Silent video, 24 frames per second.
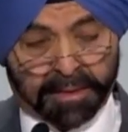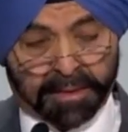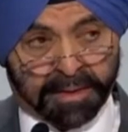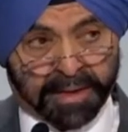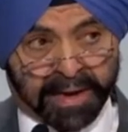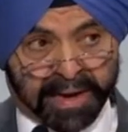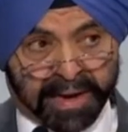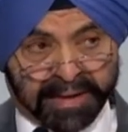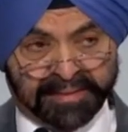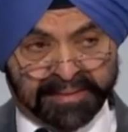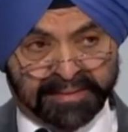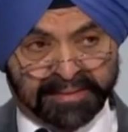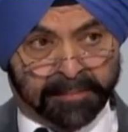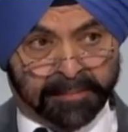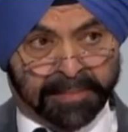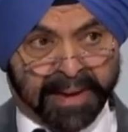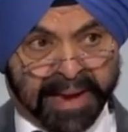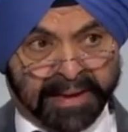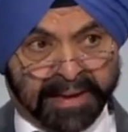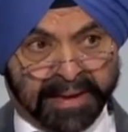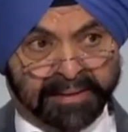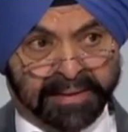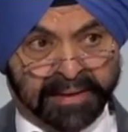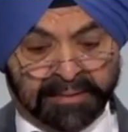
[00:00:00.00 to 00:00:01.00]
I think the
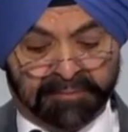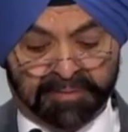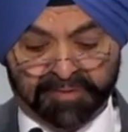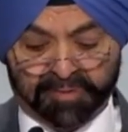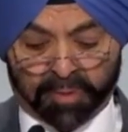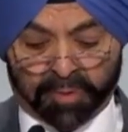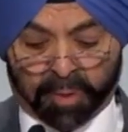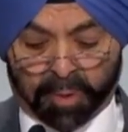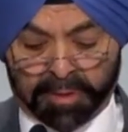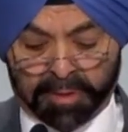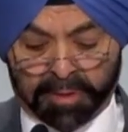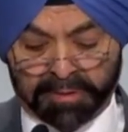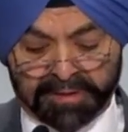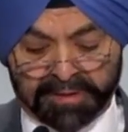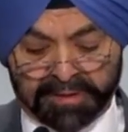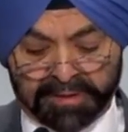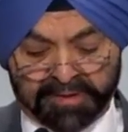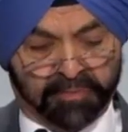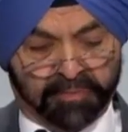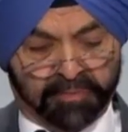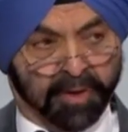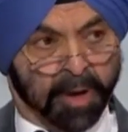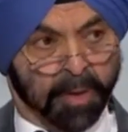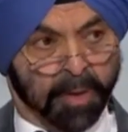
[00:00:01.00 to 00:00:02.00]
bank delivers all of these.
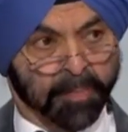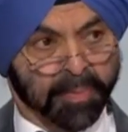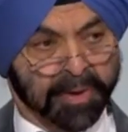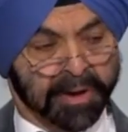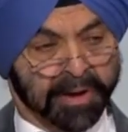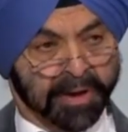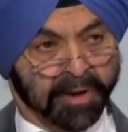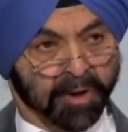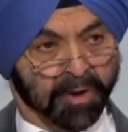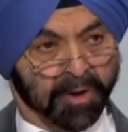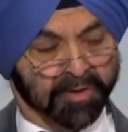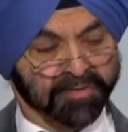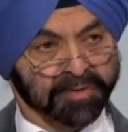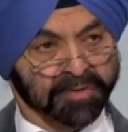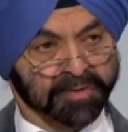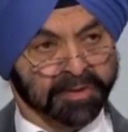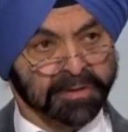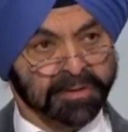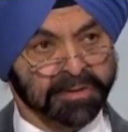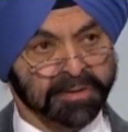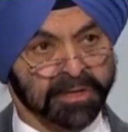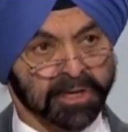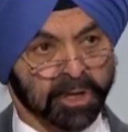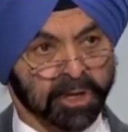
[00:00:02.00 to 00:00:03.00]
We operate across the
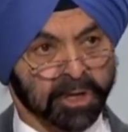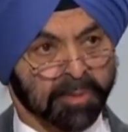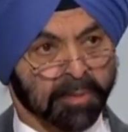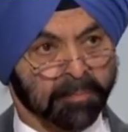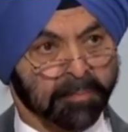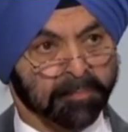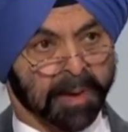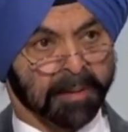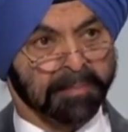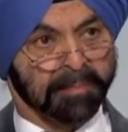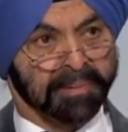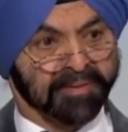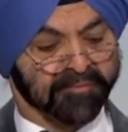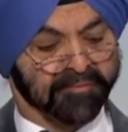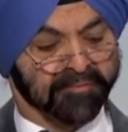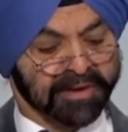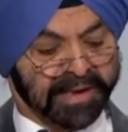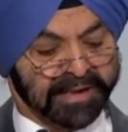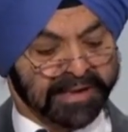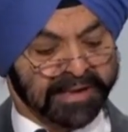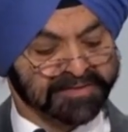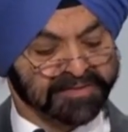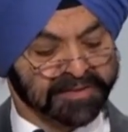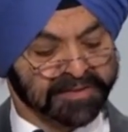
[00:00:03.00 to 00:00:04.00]
continuum of public
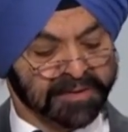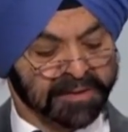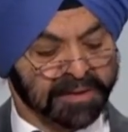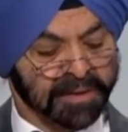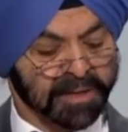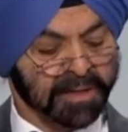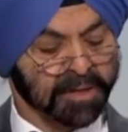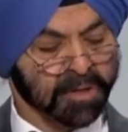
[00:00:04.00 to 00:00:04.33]
financing,